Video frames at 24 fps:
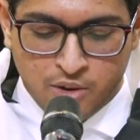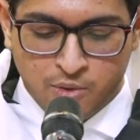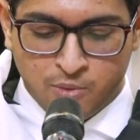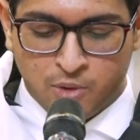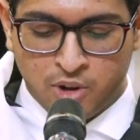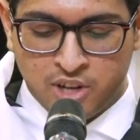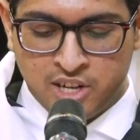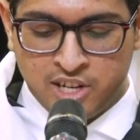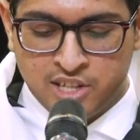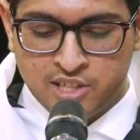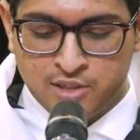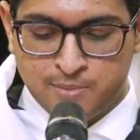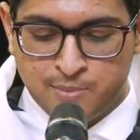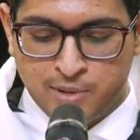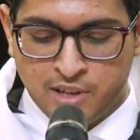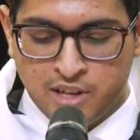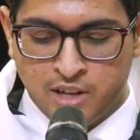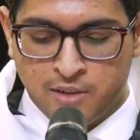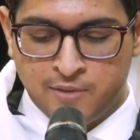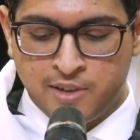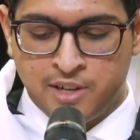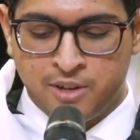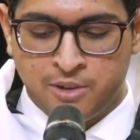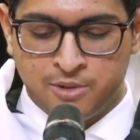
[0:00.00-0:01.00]
What is
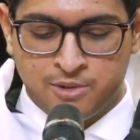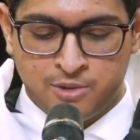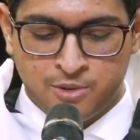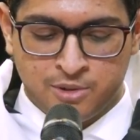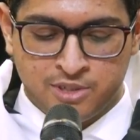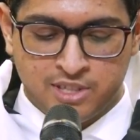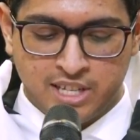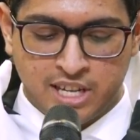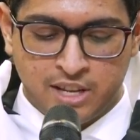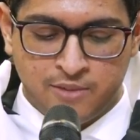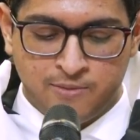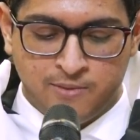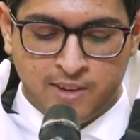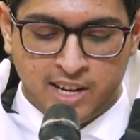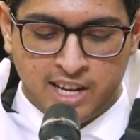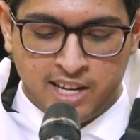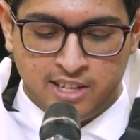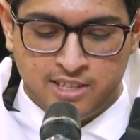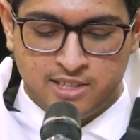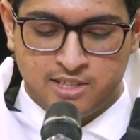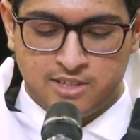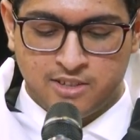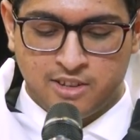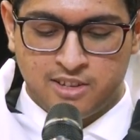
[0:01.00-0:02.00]
beloved Huzoor's
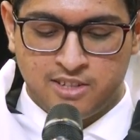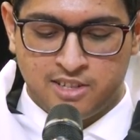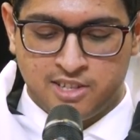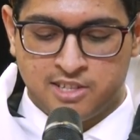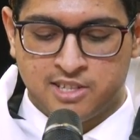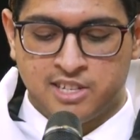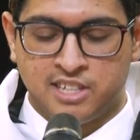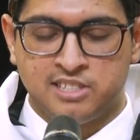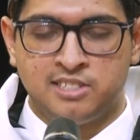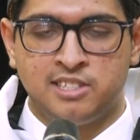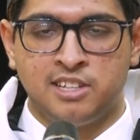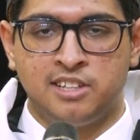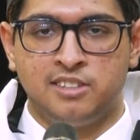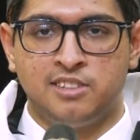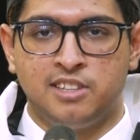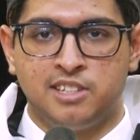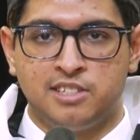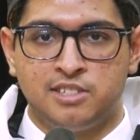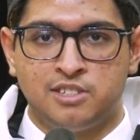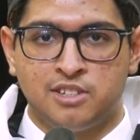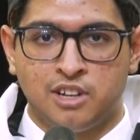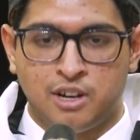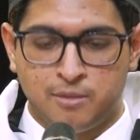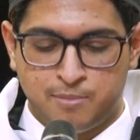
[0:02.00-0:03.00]
advice on discussing
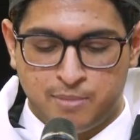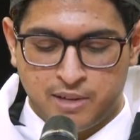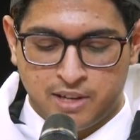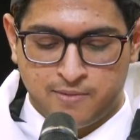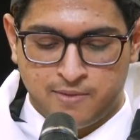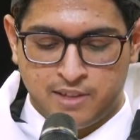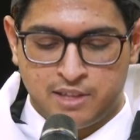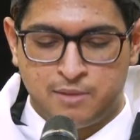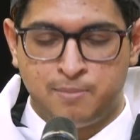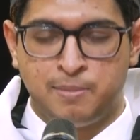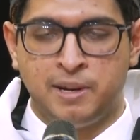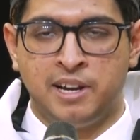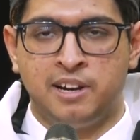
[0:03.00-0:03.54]
this topic with